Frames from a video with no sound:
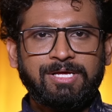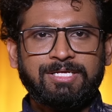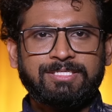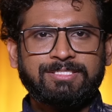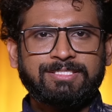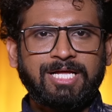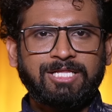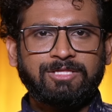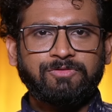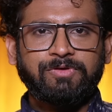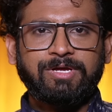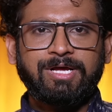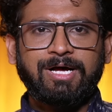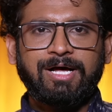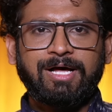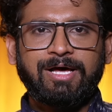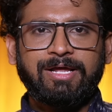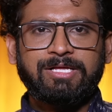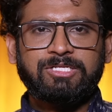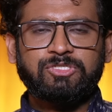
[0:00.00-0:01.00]
Sattvic
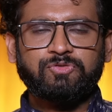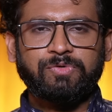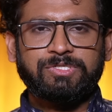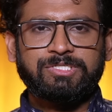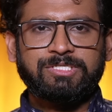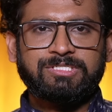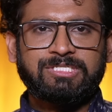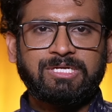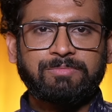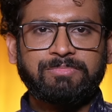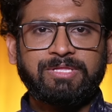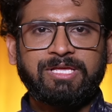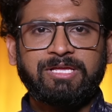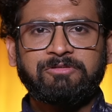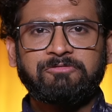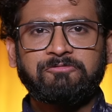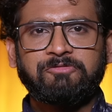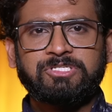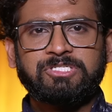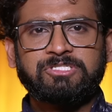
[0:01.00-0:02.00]
Aahar is which is
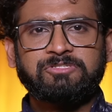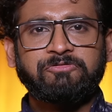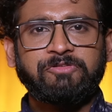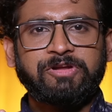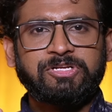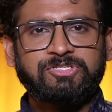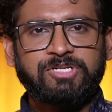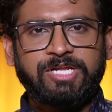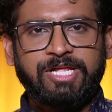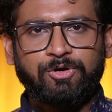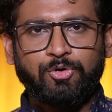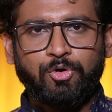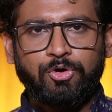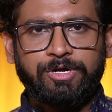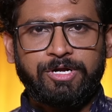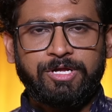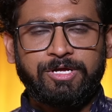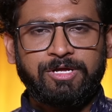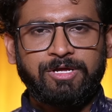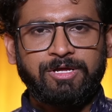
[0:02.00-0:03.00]
something which is freshly
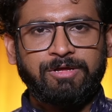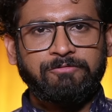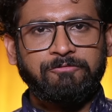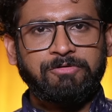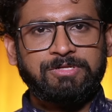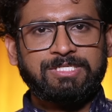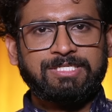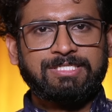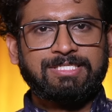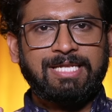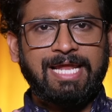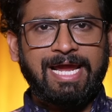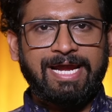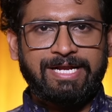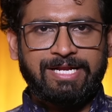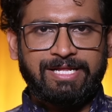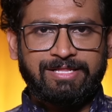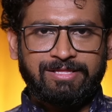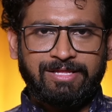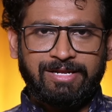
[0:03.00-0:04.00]
cooked, which is
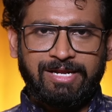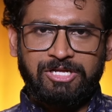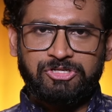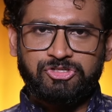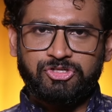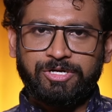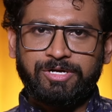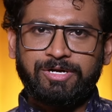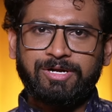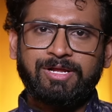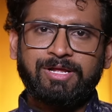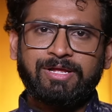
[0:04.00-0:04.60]
light in the nature,